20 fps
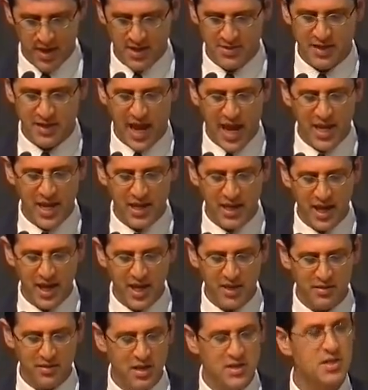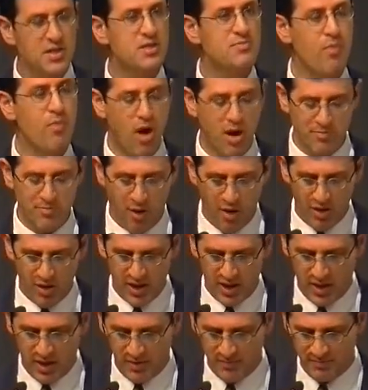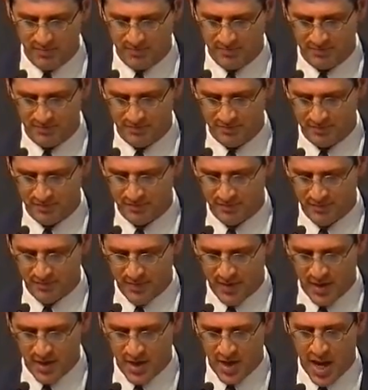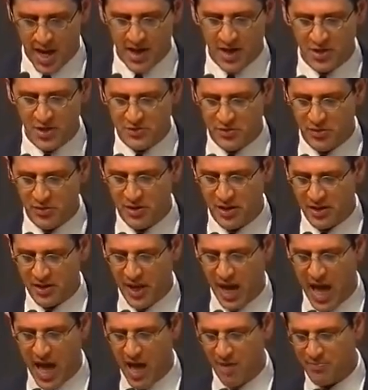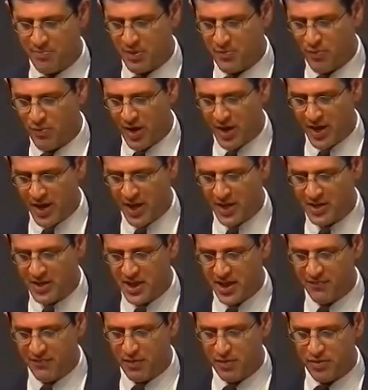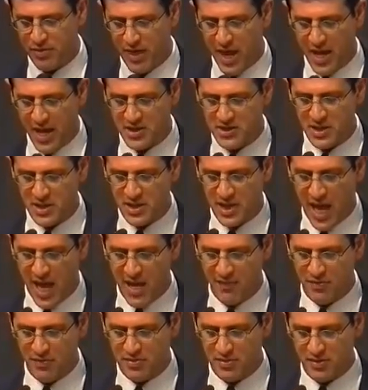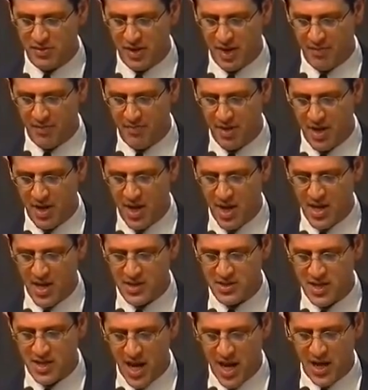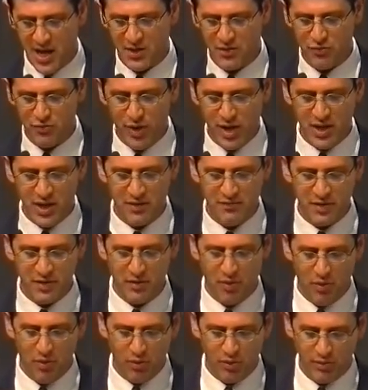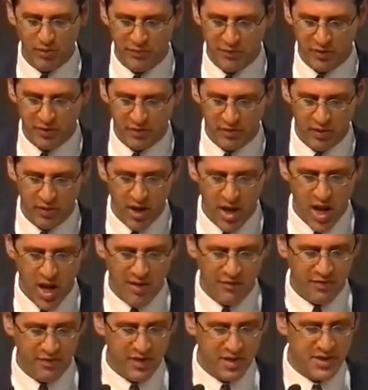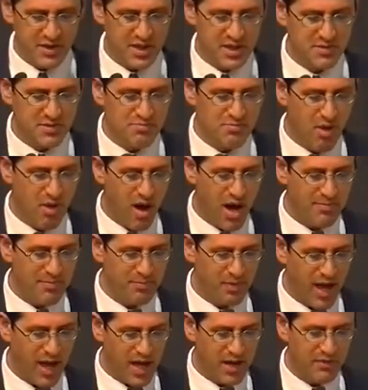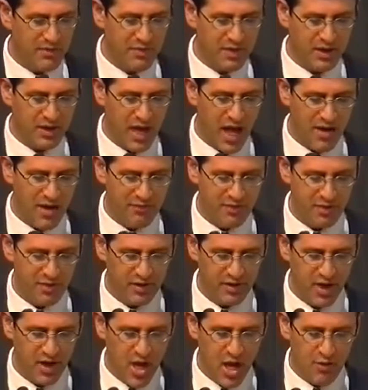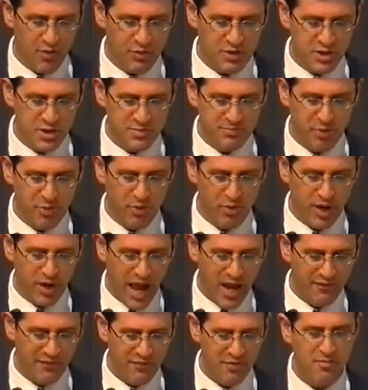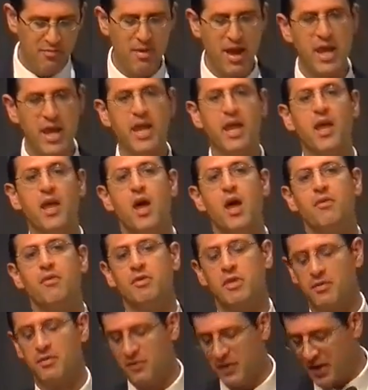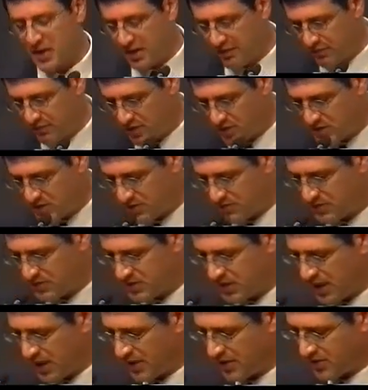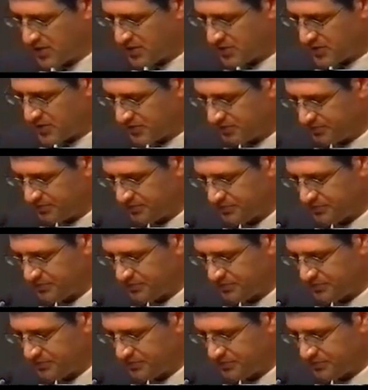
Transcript: Take, eat, this is my body. And he took a cup, and when he had given thanks, he gave it to them, saying, Drink of it, all of you, for this is my blood of the covenant, which is poured out for many for the forgiveness of sins.